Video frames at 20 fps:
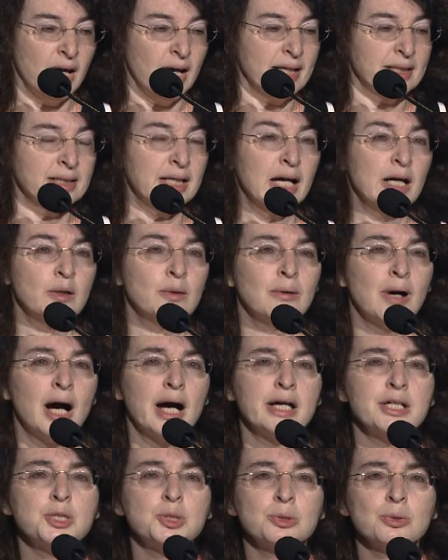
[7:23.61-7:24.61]
Now,
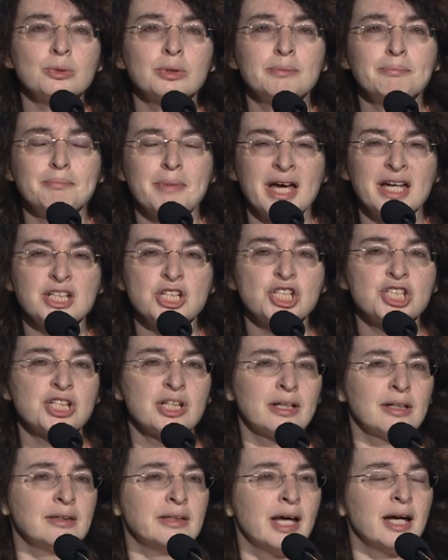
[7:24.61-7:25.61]
I should
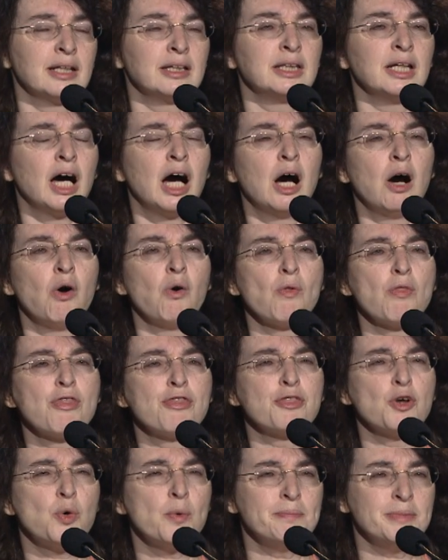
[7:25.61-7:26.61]
mention that
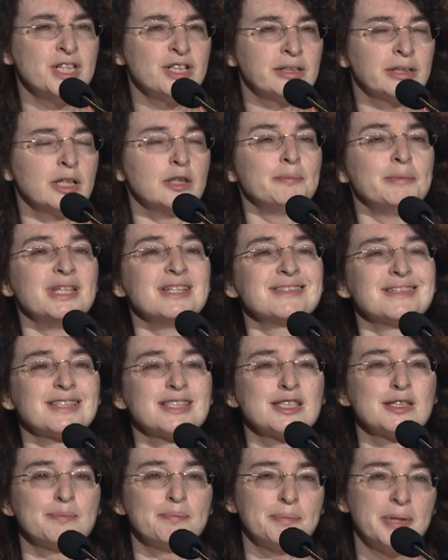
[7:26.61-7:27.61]
although mir 10 B is
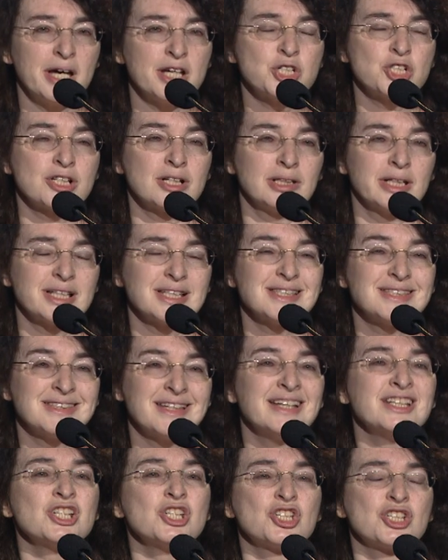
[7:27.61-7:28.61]
especially
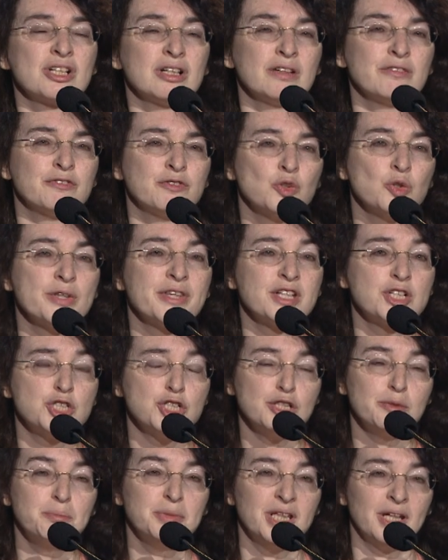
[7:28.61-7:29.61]
essential for the
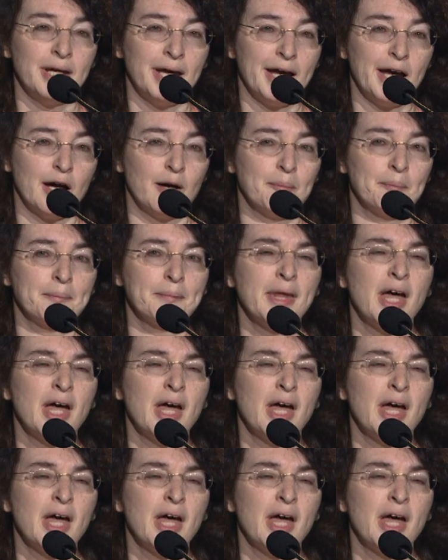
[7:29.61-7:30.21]
GBM,